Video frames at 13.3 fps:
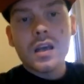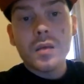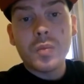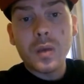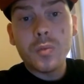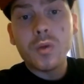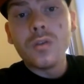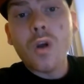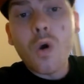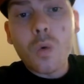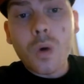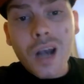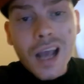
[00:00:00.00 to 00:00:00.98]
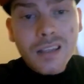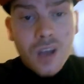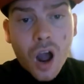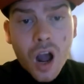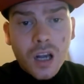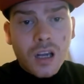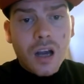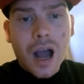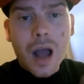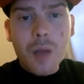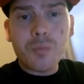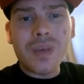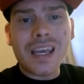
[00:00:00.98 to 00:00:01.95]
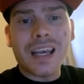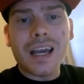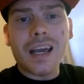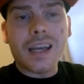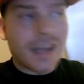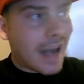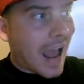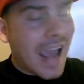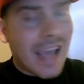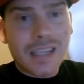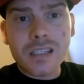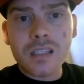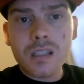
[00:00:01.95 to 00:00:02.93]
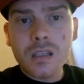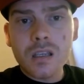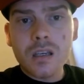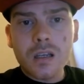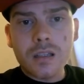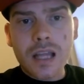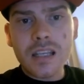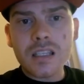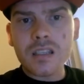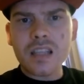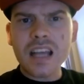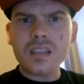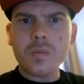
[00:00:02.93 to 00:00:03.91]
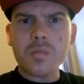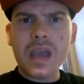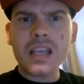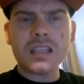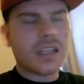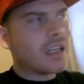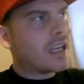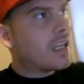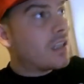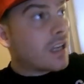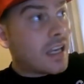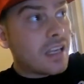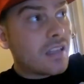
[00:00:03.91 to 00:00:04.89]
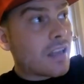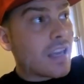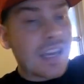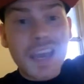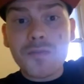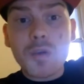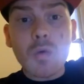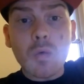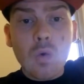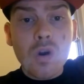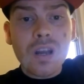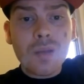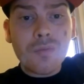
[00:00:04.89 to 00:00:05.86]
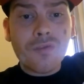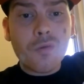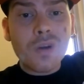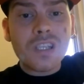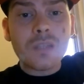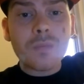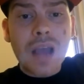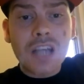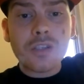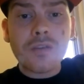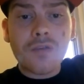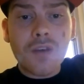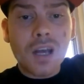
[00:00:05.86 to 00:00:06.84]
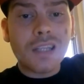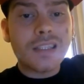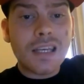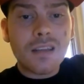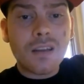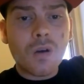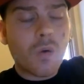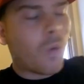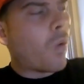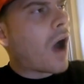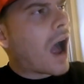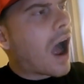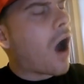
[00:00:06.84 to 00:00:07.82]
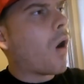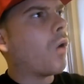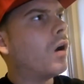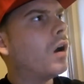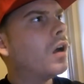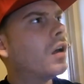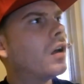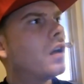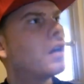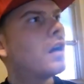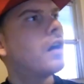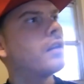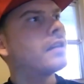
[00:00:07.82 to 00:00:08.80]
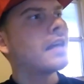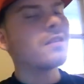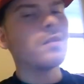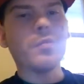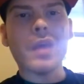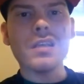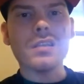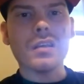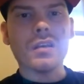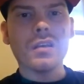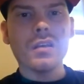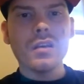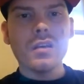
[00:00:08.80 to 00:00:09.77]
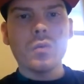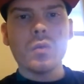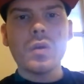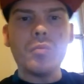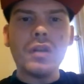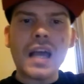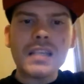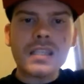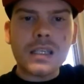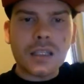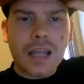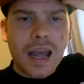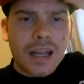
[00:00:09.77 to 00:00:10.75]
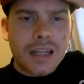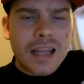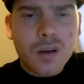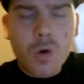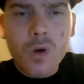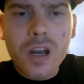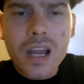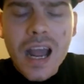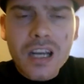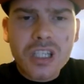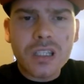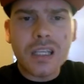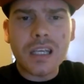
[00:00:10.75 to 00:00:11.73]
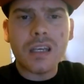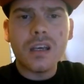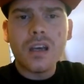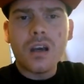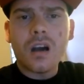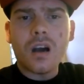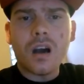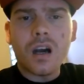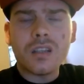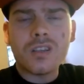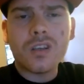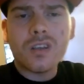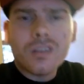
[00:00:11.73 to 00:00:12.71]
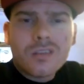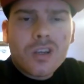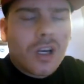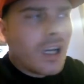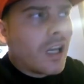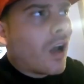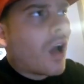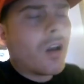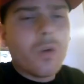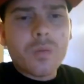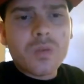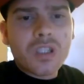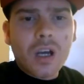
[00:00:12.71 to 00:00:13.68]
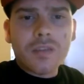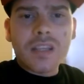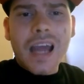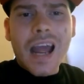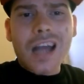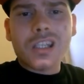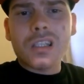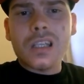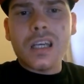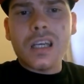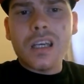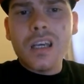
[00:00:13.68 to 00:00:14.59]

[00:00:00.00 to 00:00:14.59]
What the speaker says: People know when I talk, I'm being nice. That's amazing. He gave you a warning before he smashed your fucking teeth out? Wow. That's amazing. What a blessing that Corey actually took it onto himself to actually